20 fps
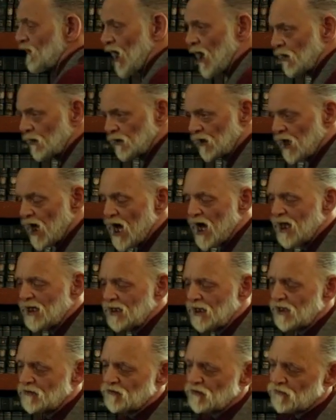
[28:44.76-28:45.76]
not,
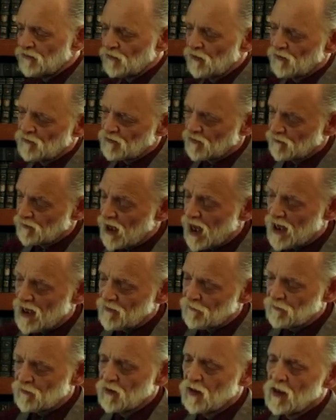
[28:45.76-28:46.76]
God is the source of
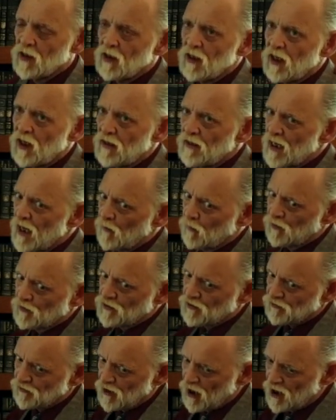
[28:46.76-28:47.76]
life, and that
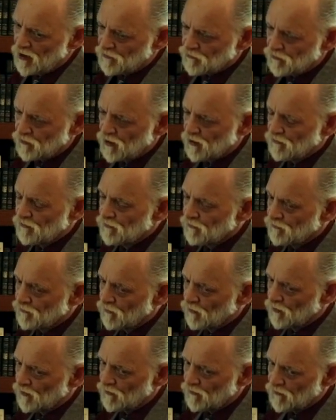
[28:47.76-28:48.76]
which is contrary is the
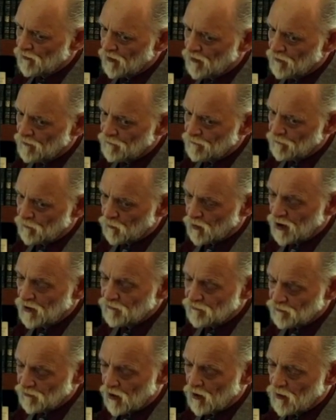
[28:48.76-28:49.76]
source of
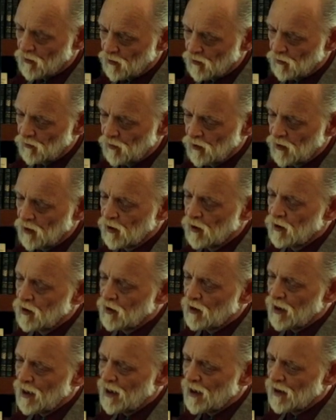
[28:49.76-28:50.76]
great sorrow
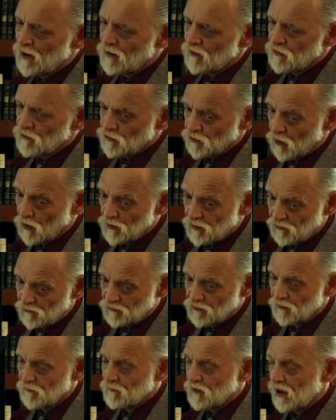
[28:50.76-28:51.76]
and
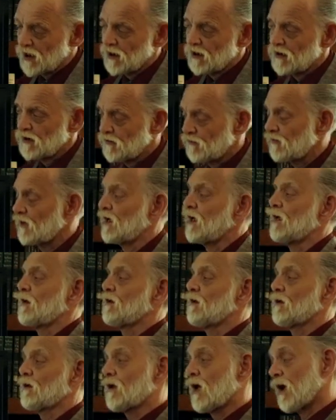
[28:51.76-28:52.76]
shortness of days
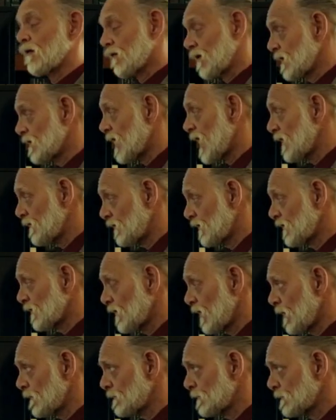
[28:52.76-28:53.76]
and a lot of nasty
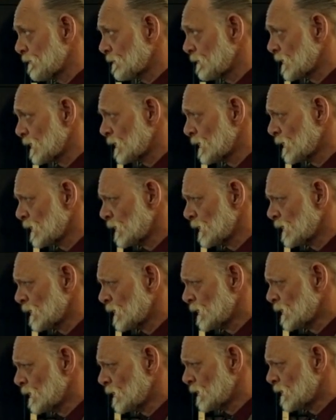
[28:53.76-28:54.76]
stuff.
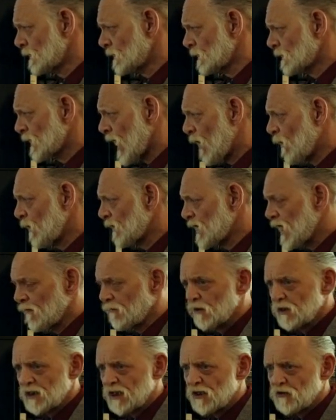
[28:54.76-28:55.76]
God will
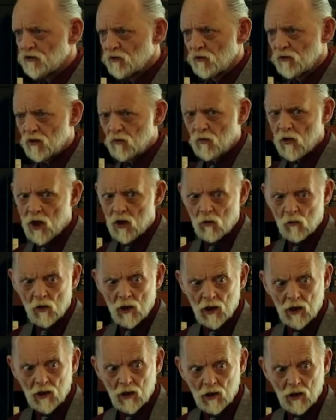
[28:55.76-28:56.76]
never lead you in the wrong
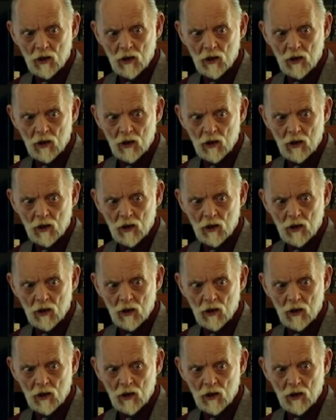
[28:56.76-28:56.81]
way.